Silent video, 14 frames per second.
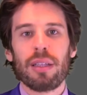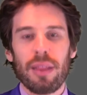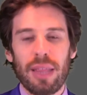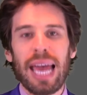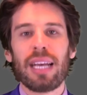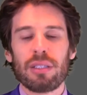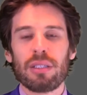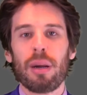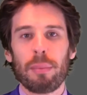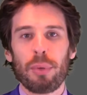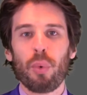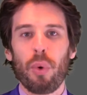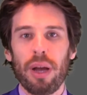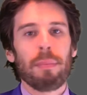that is
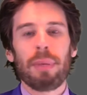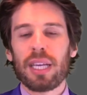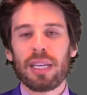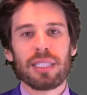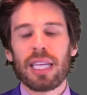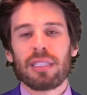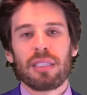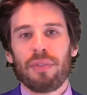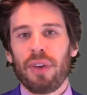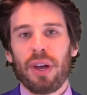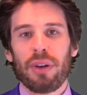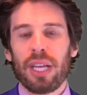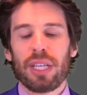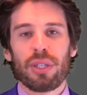number one, because that's the
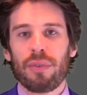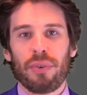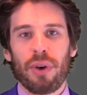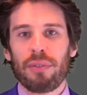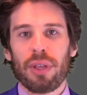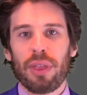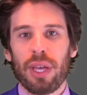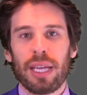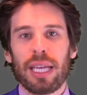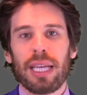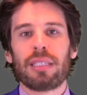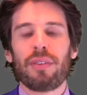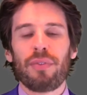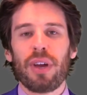foundation for everything.
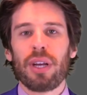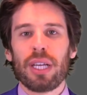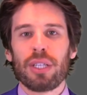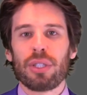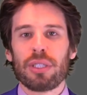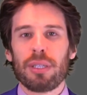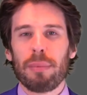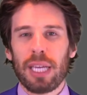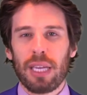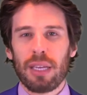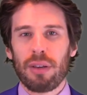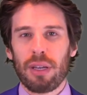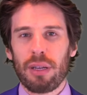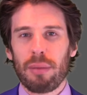It's the foundation to making